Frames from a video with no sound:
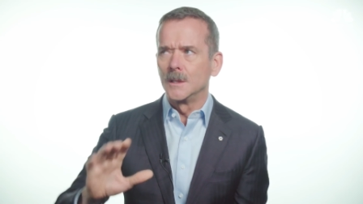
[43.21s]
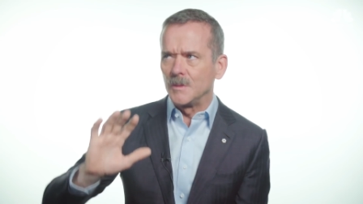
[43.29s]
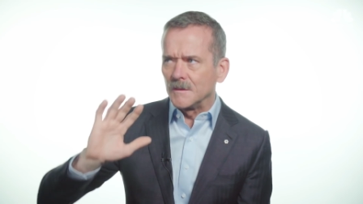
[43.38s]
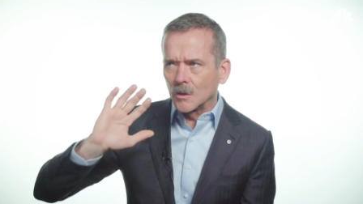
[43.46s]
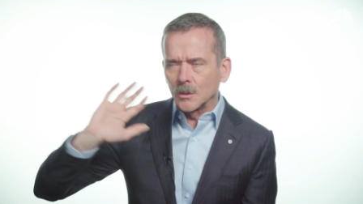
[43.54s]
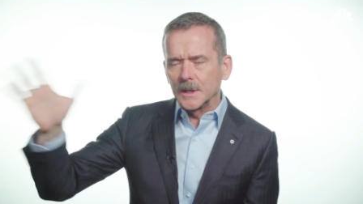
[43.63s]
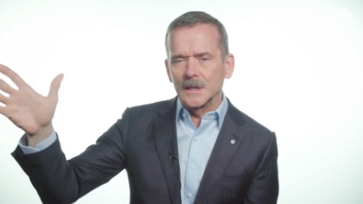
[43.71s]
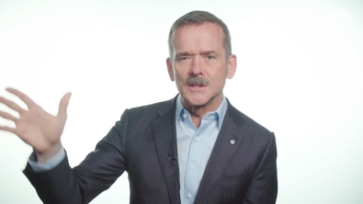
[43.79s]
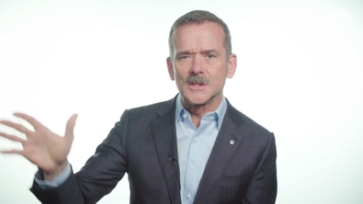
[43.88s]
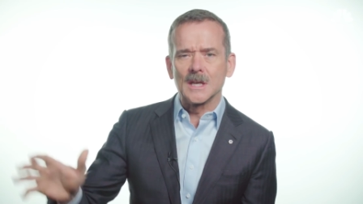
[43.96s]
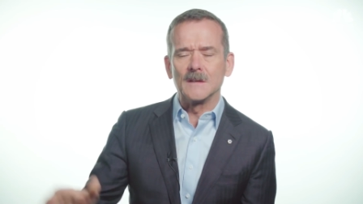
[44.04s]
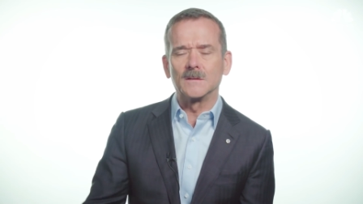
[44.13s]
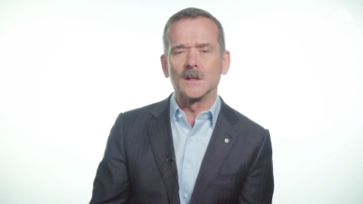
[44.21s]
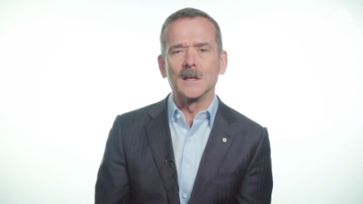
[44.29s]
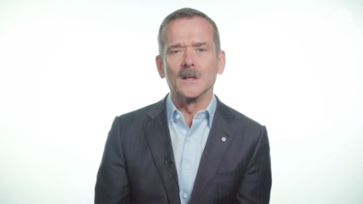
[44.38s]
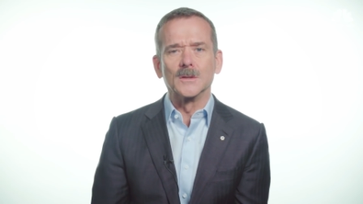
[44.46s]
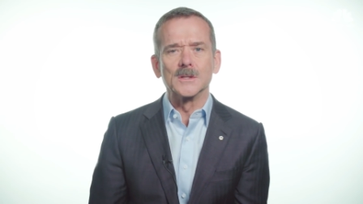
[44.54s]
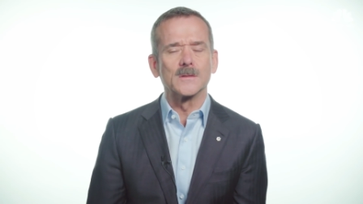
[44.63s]
before we can safely
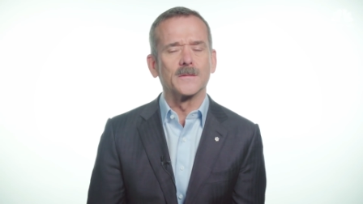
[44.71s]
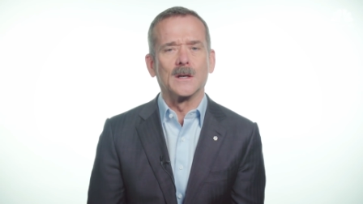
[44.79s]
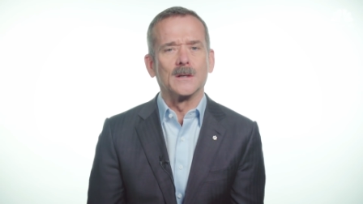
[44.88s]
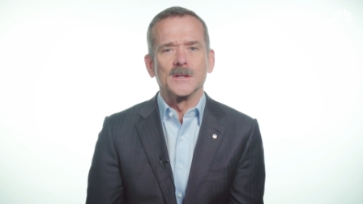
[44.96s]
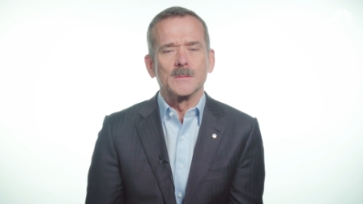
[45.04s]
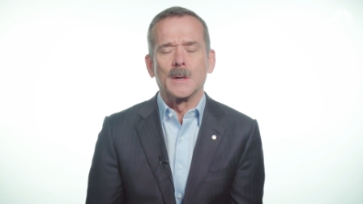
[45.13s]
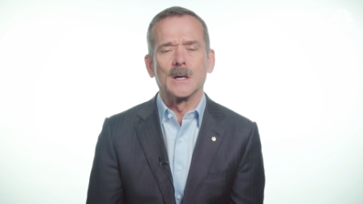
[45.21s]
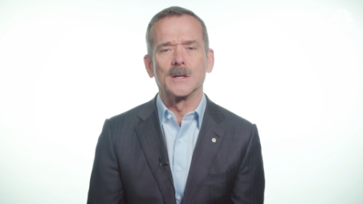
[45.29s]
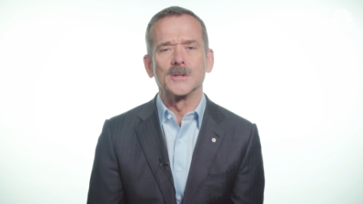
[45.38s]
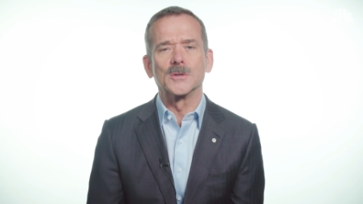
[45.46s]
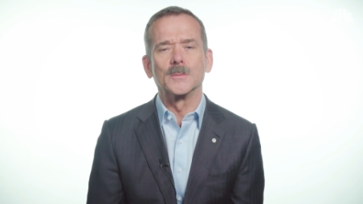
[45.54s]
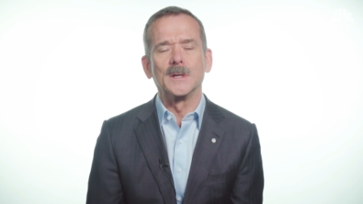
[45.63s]
go as far as Mars or